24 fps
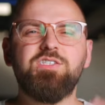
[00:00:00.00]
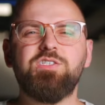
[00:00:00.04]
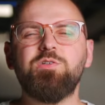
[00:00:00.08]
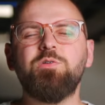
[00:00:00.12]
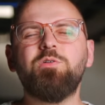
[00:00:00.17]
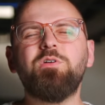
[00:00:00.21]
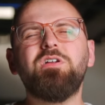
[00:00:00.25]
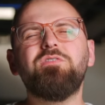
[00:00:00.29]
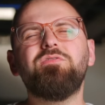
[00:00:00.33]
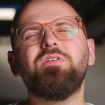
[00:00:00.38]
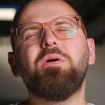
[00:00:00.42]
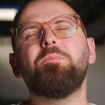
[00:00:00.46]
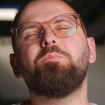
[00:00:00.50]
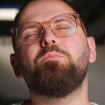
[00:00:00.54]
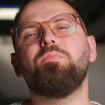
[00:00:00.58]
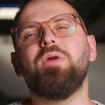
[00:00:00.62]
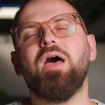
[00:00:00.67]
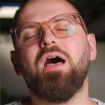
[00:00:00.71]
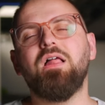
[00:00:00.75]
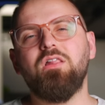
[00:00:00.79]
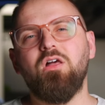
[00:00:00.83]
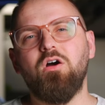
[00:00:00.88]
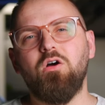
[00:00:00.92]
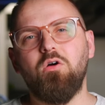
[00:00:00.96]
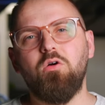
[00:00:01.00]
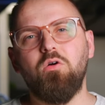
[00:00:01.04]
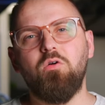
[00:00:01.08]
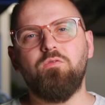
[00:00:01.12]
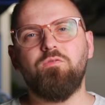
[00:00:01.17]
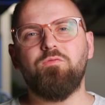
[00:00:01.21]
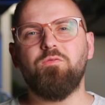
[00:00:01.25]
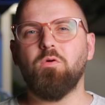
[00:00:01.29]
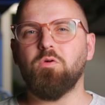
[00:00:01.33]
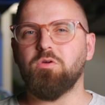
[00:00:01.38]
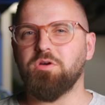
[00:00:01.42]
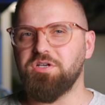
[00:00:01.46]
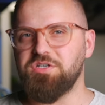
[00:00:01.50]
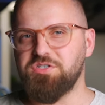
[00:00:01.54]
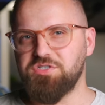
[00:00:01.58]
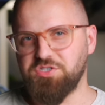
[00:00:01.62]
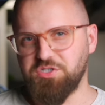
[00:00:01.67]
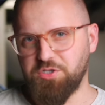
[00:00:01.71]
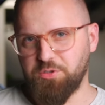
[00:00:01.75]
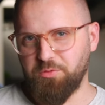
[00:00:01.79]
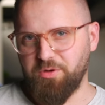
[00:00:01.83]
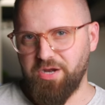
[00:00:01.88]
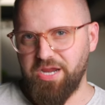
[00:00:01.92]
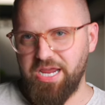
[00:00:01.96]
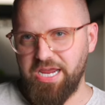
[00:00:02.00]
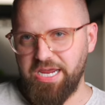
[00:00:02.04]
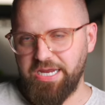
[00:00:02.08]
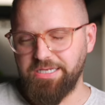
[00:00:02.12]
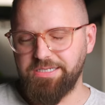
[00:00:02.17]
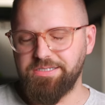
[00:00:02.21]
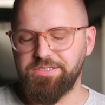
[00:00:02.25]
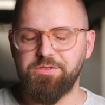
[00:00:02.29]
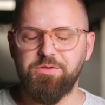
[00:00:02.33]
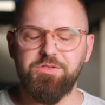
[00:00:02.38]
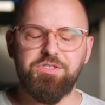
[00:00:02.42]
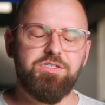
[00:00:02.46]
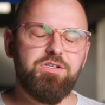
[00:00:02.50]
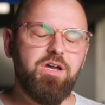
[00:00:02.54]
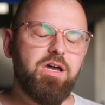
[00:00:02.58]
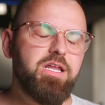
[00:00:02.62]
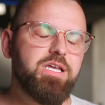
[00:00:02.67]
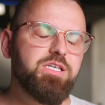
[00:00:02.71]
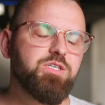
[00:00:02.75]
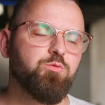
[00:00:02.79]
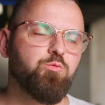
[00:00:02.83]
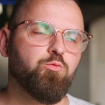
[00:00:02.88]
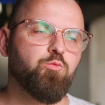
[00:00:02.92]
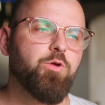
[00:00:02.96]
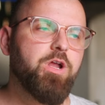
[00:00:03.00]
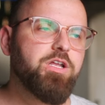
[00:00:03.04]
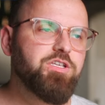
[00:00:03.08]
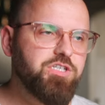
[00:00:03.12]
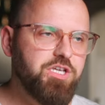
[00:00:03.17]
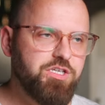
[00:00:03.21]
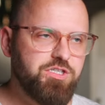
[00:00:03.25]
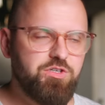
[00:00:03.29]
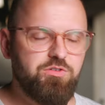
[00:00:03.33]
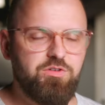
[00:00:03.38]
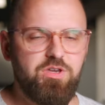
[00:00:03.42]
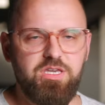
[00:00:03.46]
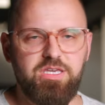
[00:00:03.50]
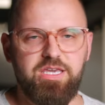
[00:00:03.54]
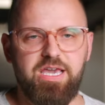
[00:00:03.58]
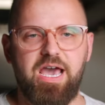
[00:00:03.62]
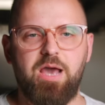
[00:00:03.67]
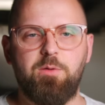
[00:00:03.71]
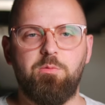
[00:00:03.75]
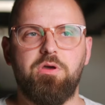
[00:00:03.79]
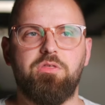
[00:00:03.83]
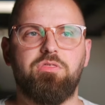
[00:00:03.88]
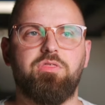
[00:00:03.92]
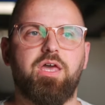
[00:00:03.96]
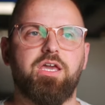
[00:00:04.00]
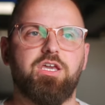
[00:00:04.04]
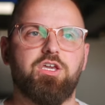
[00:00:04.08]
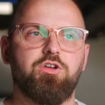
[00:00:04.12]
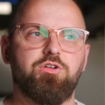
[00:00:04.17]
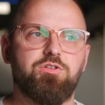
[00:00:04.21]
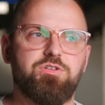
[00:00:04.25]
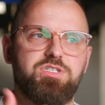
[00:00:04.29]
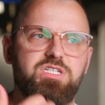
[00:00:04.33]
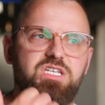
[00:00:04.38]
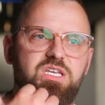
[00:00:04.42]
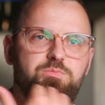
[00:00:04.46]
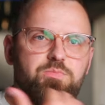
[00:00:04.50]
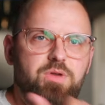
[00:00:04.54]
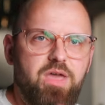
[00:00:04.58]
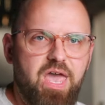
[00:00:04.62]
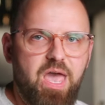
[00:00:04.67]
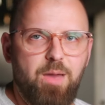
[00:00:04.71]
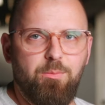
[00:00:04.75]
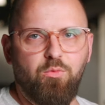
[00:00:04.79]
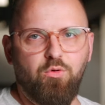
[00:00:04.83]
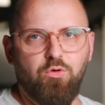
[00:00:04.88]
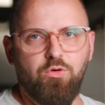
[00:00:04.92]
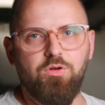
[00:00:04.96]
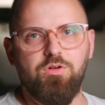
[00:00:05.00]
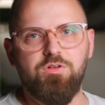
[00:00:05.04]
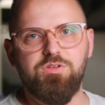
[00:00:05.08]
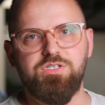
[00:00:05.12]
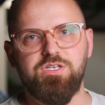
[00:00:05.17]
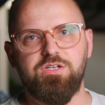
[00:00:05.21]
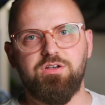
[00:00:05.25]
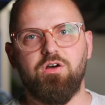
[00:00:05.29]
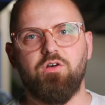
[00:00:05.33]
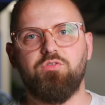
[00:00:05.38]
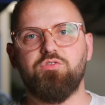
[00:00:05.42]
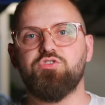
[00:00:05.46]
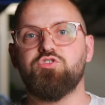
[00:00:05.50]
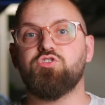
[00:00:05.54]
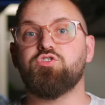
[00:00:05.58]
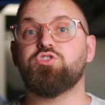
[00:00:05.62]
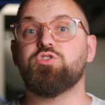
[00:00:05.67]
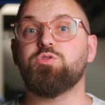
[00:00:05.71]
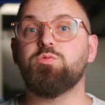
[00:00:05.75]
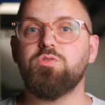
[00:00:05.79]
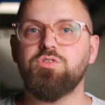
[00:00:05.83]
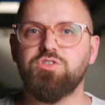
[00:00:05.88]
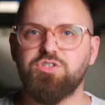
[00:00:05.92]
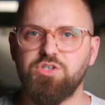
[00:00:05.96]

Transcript: sort of a mellow forest green, so it's not as rich as you can get with like your deep emeralds and all those jewel